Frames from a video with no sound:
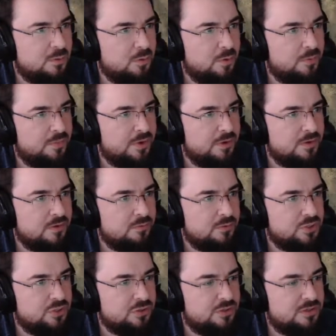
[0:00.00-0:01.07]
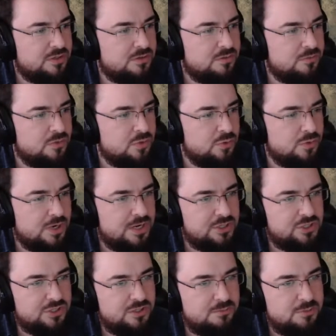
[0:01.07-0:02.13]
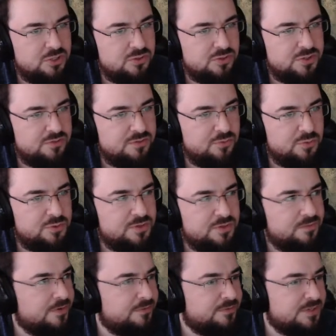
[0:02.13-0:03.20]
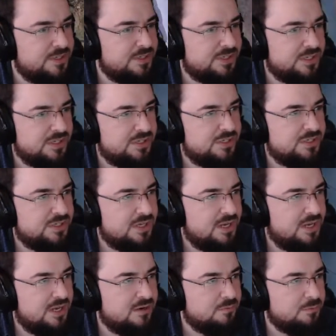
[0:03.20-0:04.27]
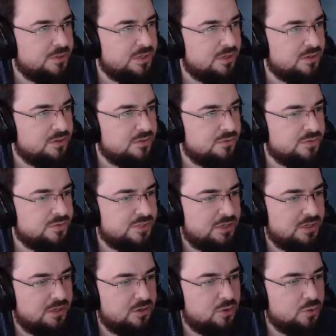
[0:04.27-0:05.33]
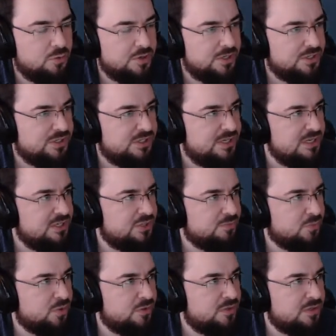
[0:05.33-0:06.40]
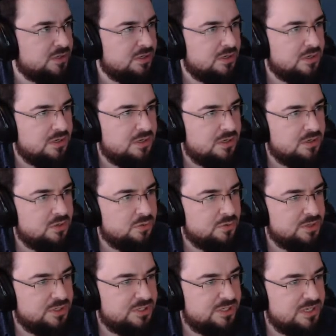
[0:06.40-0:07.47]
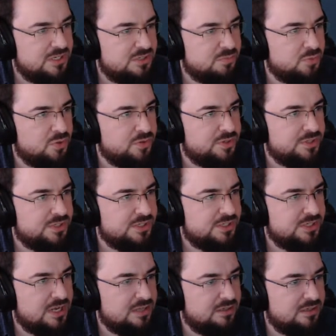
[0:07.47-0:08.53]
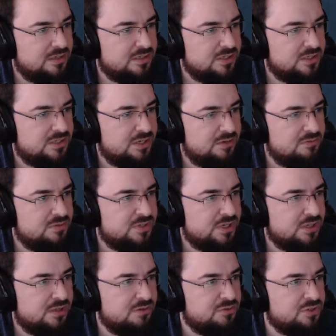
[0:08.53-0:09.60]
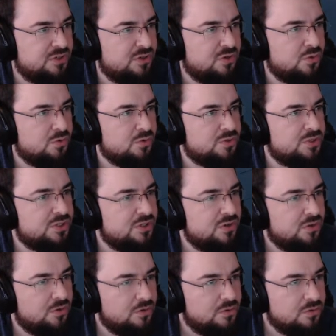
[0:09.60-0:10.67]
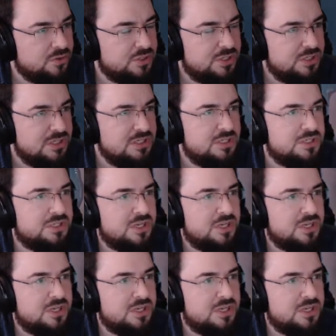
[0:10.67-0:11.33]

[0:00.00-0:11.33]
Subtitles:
But we should note actually we're using Road to 56 and we are using Coring States mod. Coring States mod is exactly as it sounds. It allows you non-core states.